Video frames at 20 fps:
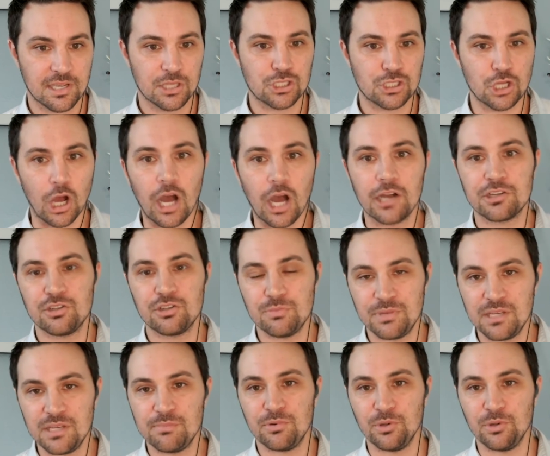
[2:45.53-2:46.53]
talk to
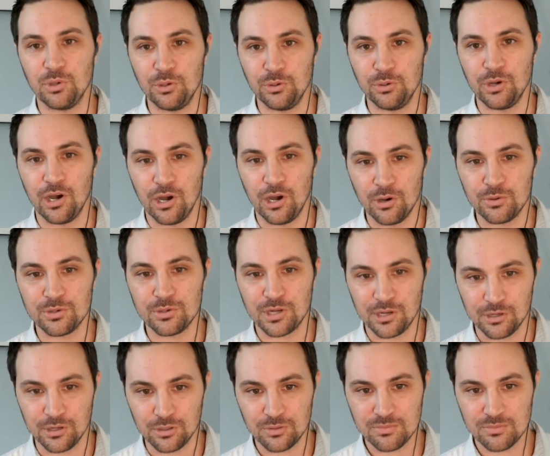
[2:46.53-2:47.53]
people who own
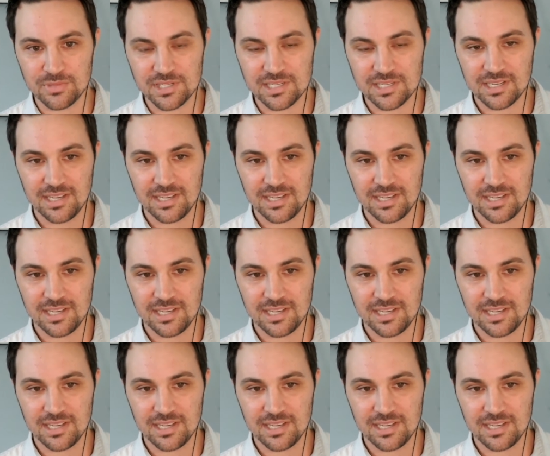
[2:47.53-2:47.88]
homes